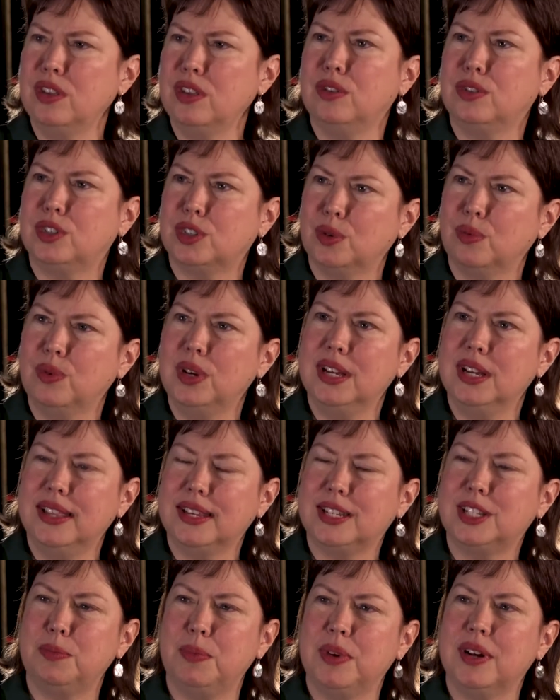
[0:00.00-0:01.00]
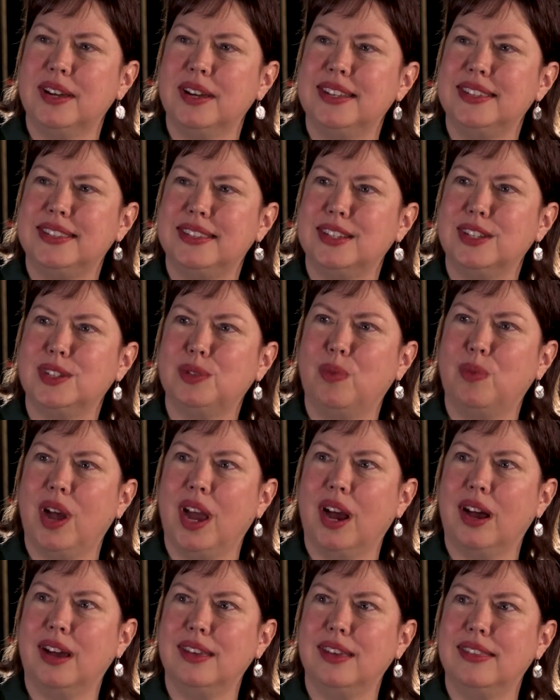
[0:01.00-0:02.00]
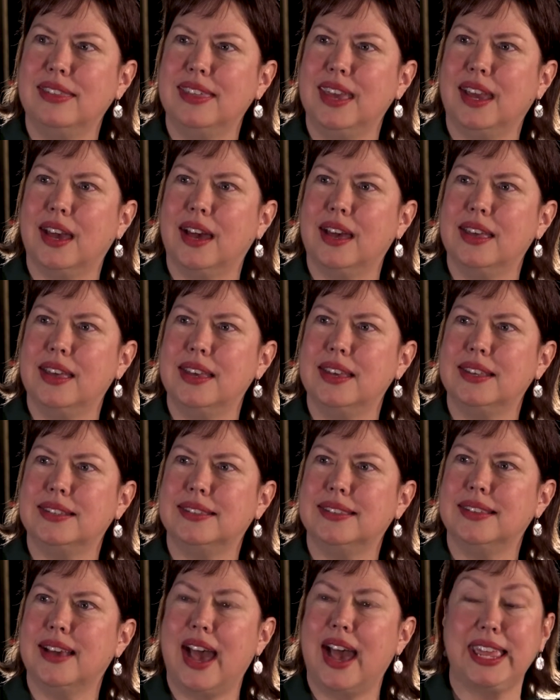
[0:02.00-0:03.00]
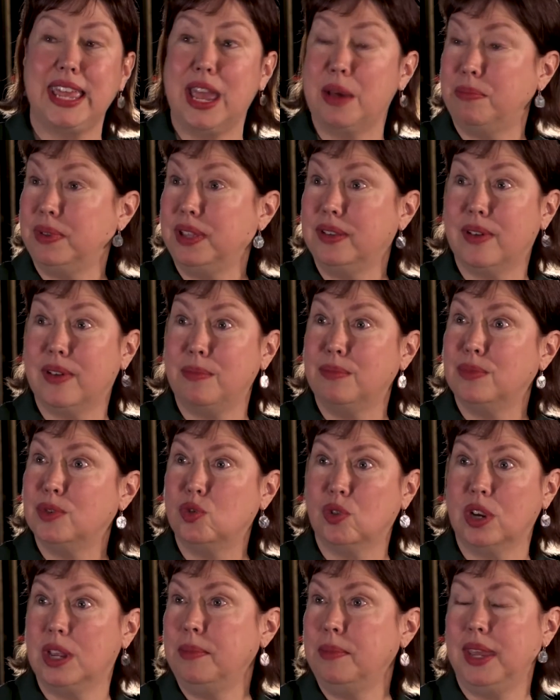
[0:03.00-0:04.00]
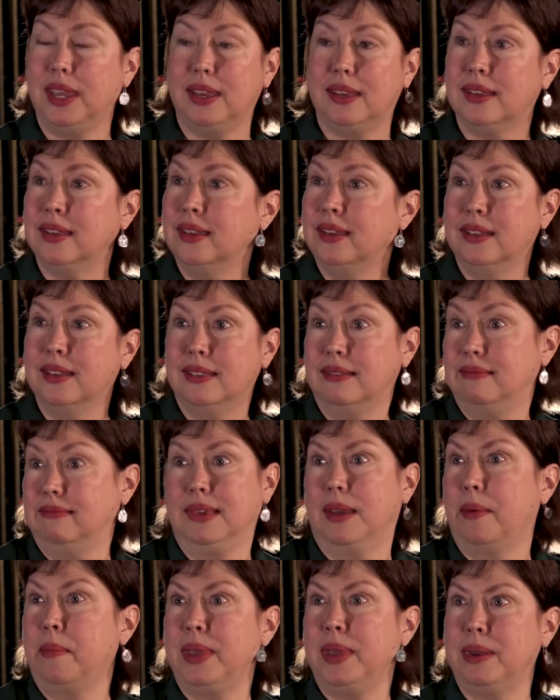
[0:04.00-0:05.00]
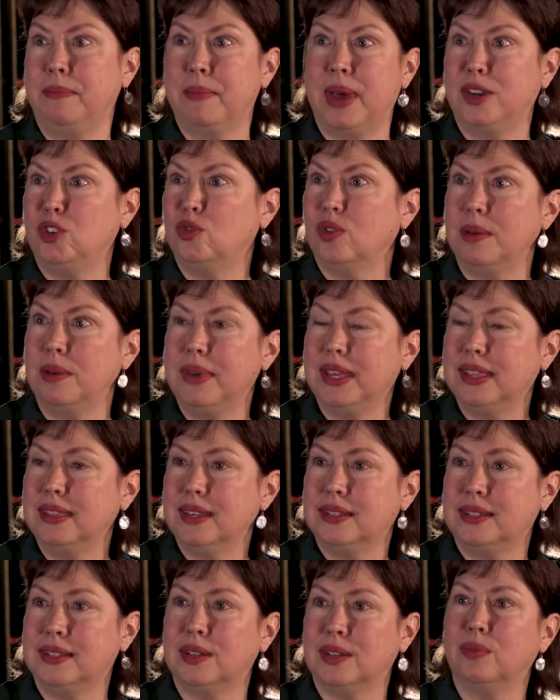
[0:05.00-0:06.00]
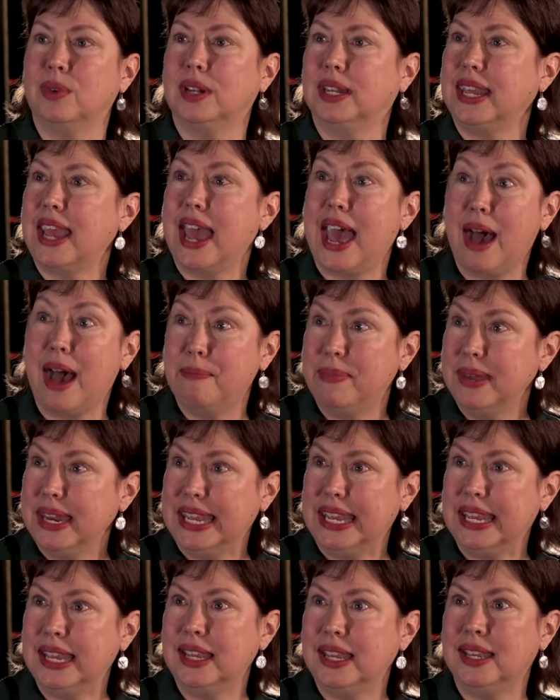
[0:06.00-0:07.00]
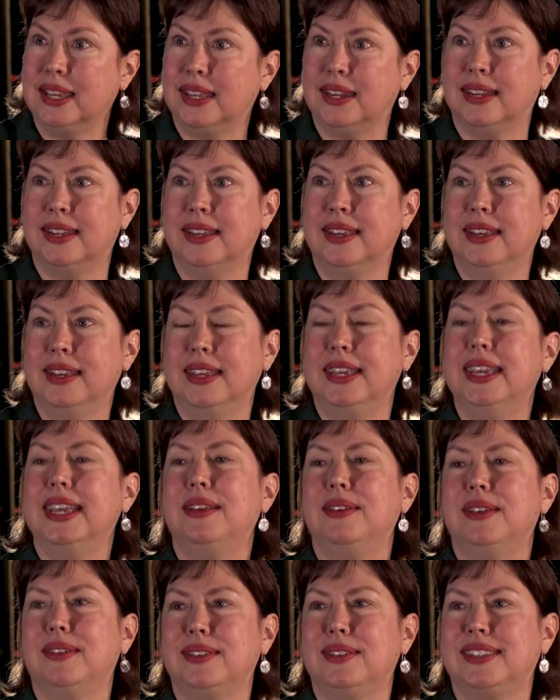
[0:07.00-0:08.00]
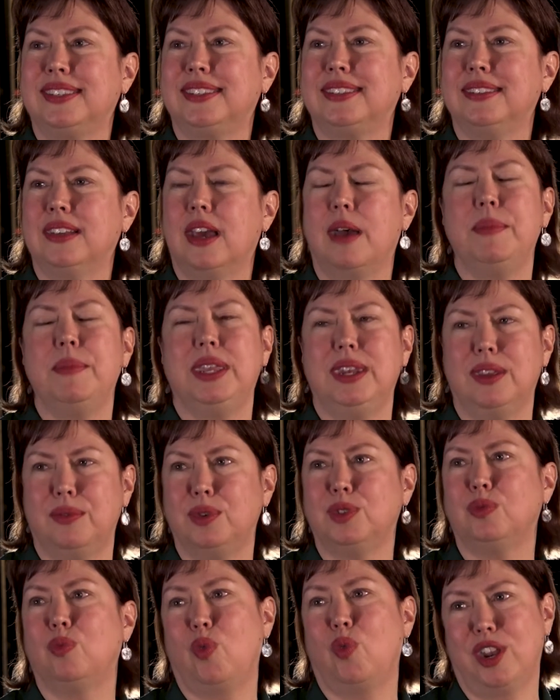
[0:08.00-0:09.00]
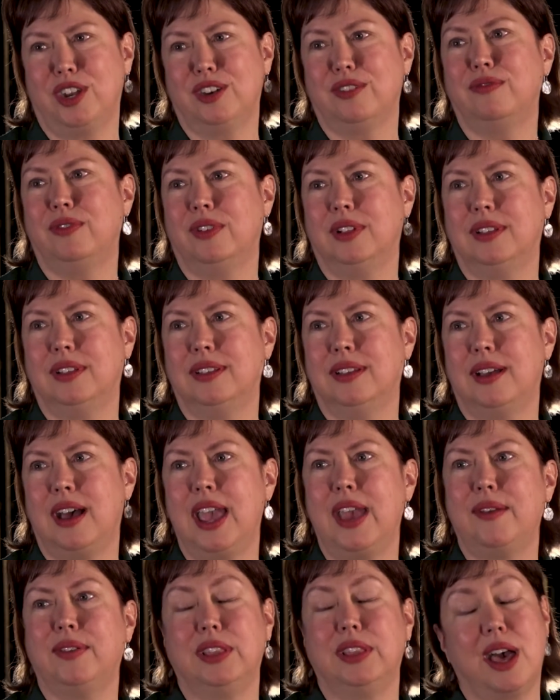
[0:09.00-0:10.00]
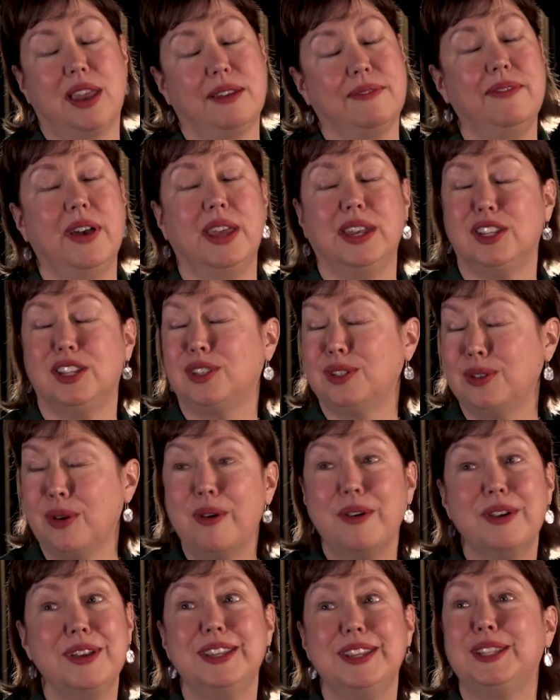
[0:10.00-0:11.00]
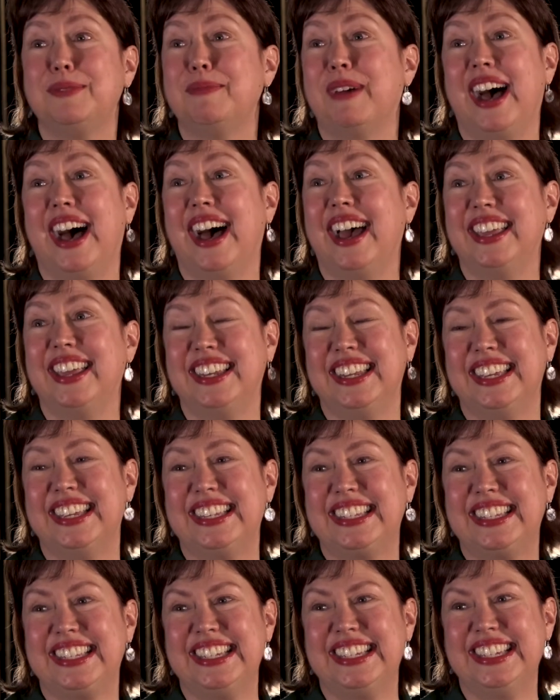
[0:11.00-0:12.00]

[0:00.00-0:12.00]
of those surreal experiences where you think, I can't believe I'm dreaming. Am I dreaming this? Is it really happening? And it was wonderful. I have a lot of funny stories behind it.